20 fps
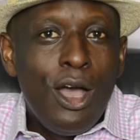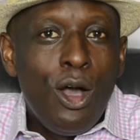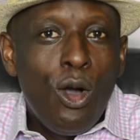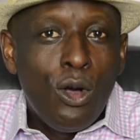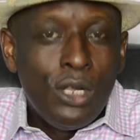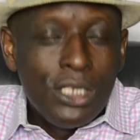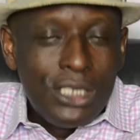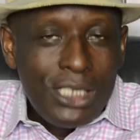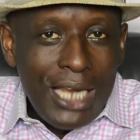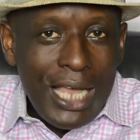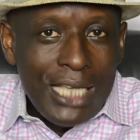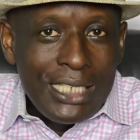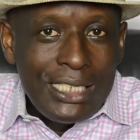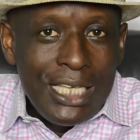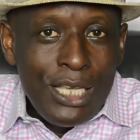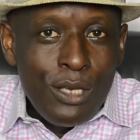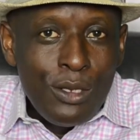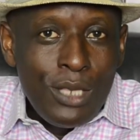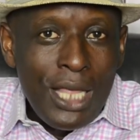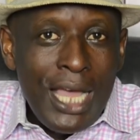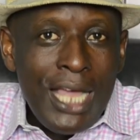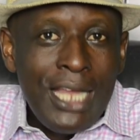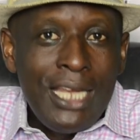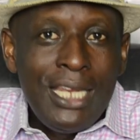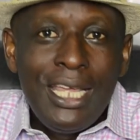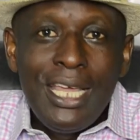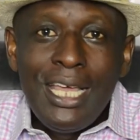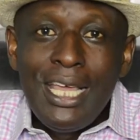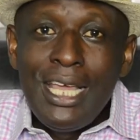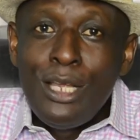Until I see you
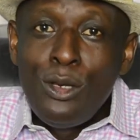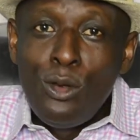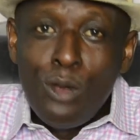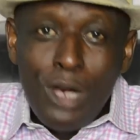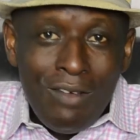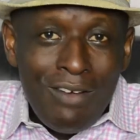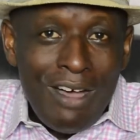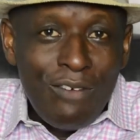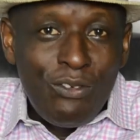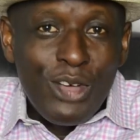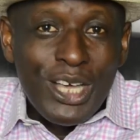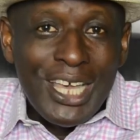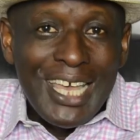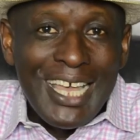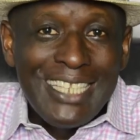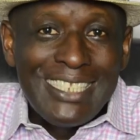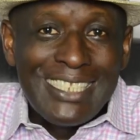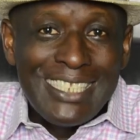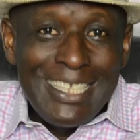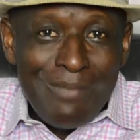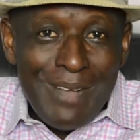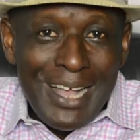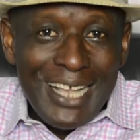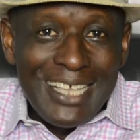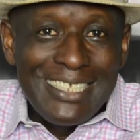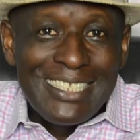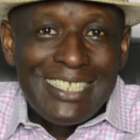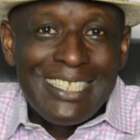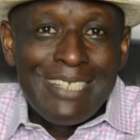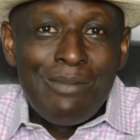then, don't ever forget Timark
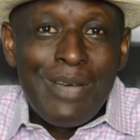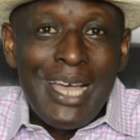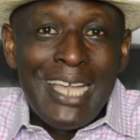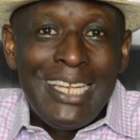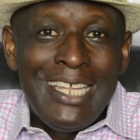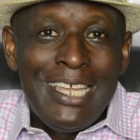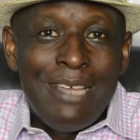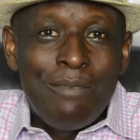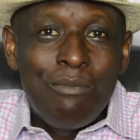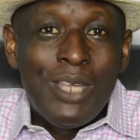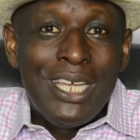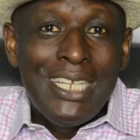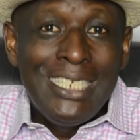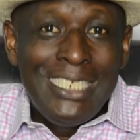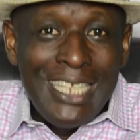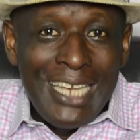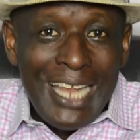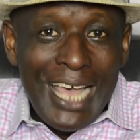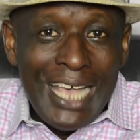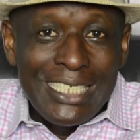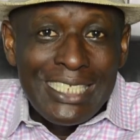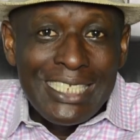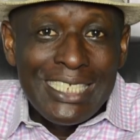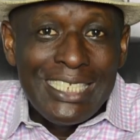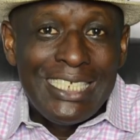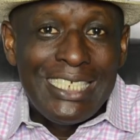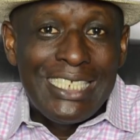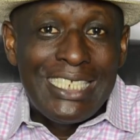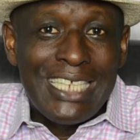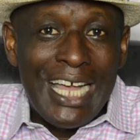is still my name, Dila is still
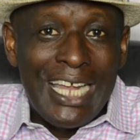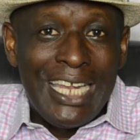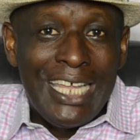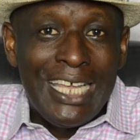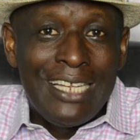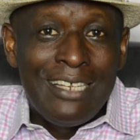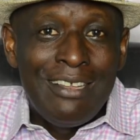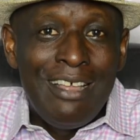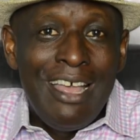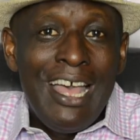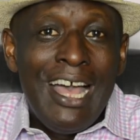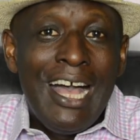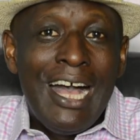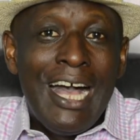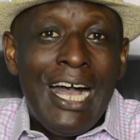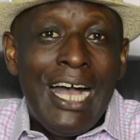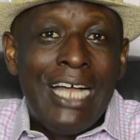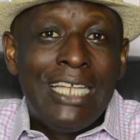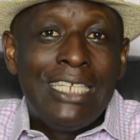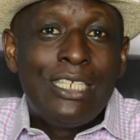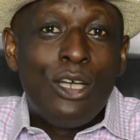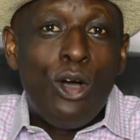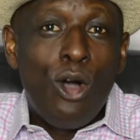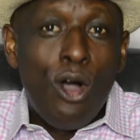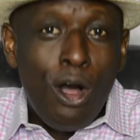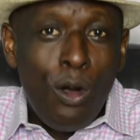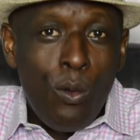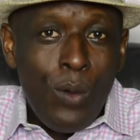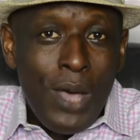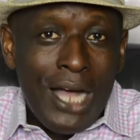the channel, and
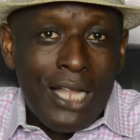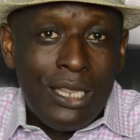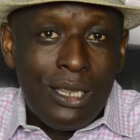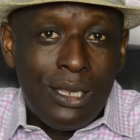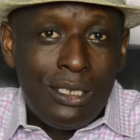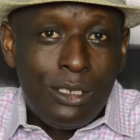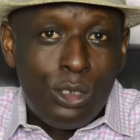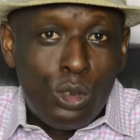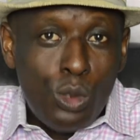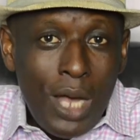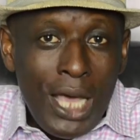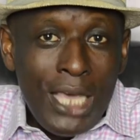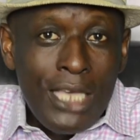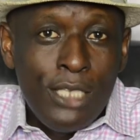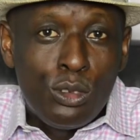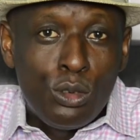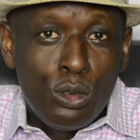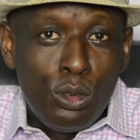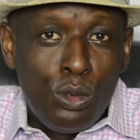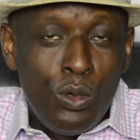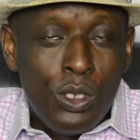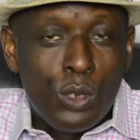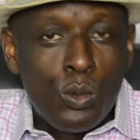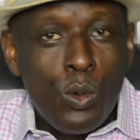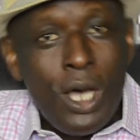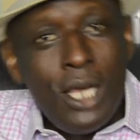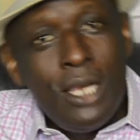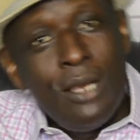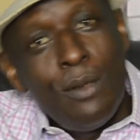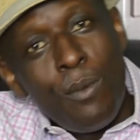all we are trying to do is
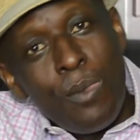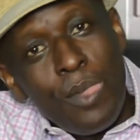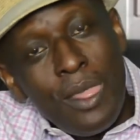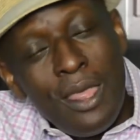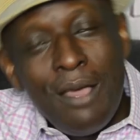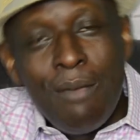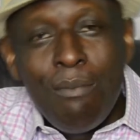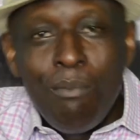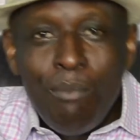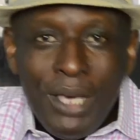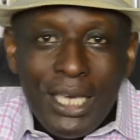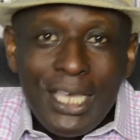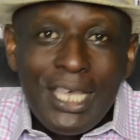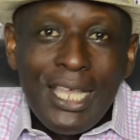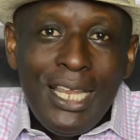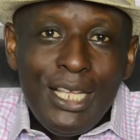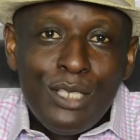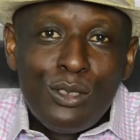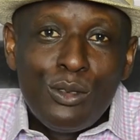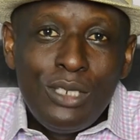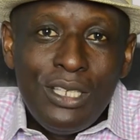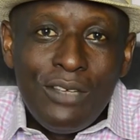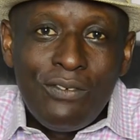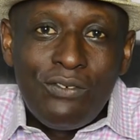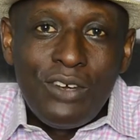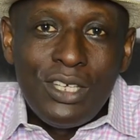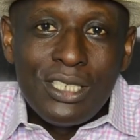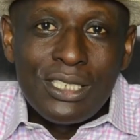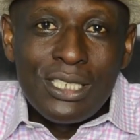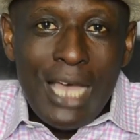what? make a little
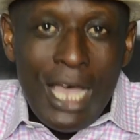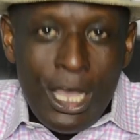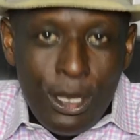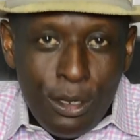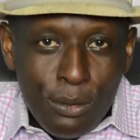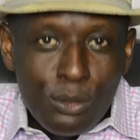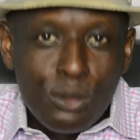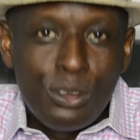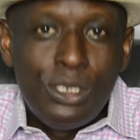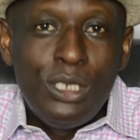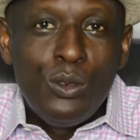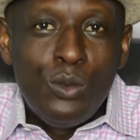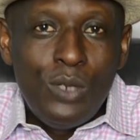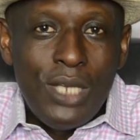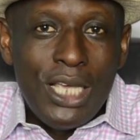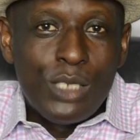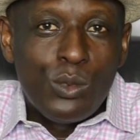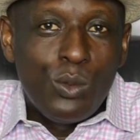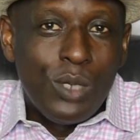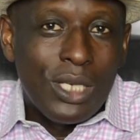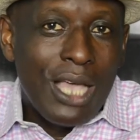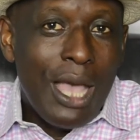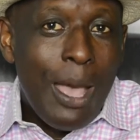difference. I hope to see you next week.